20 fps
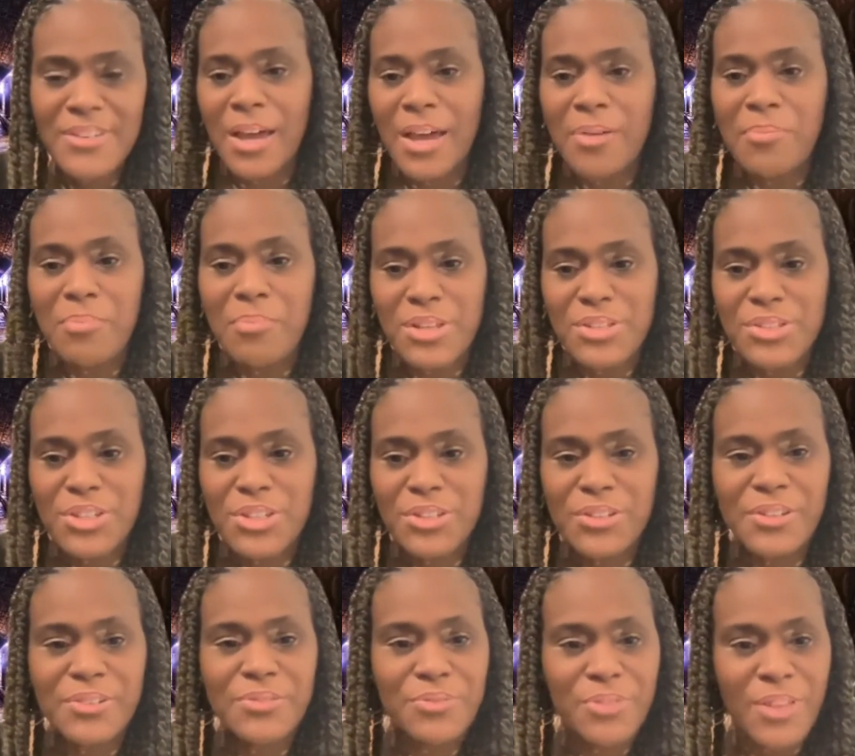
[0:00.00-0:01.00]
a
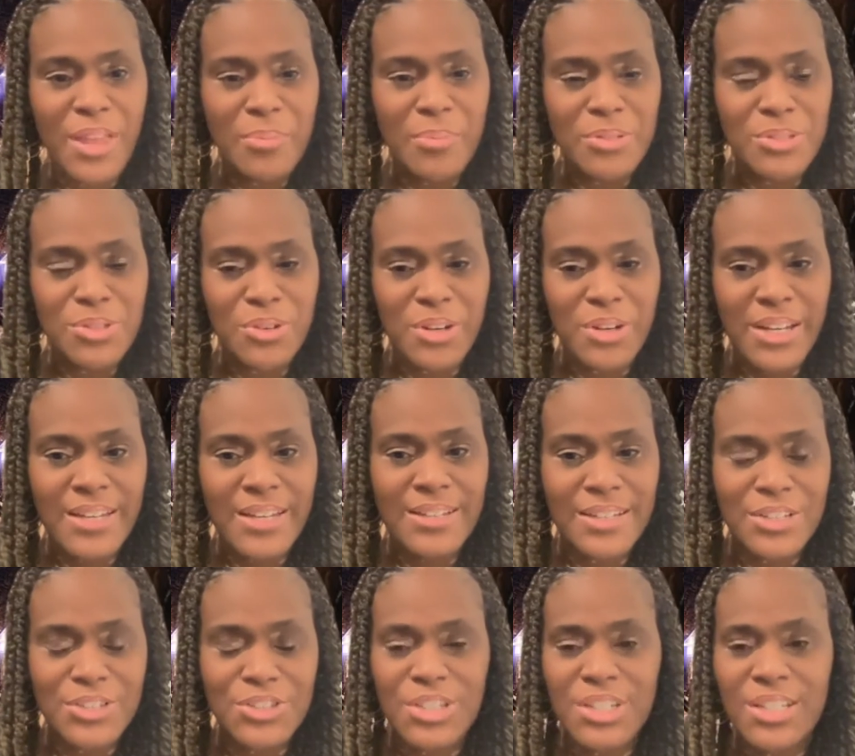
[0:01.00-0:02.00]
muscular inflammatory
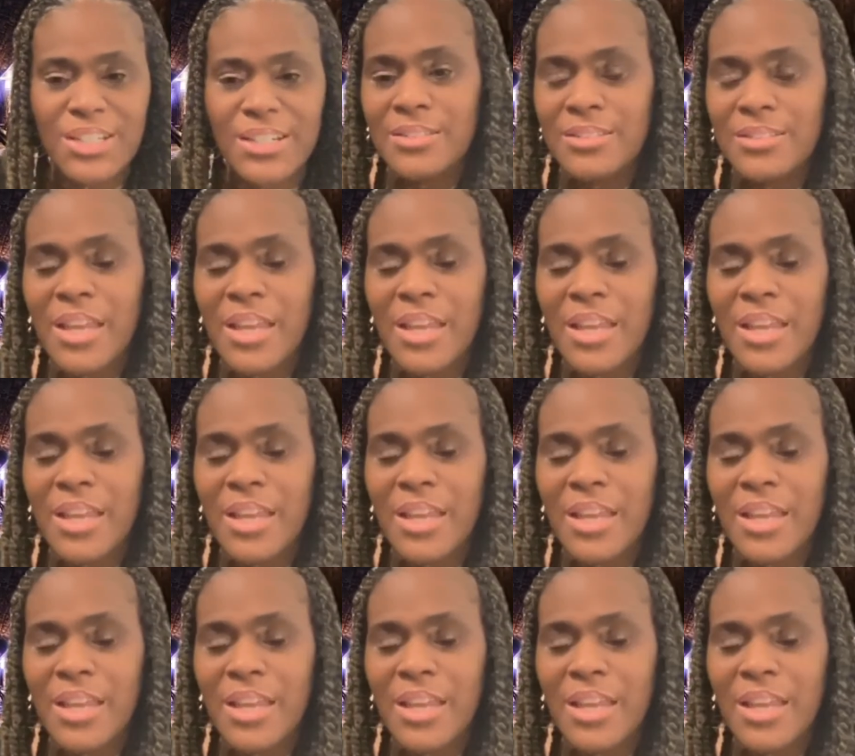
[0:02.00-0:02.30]
condition,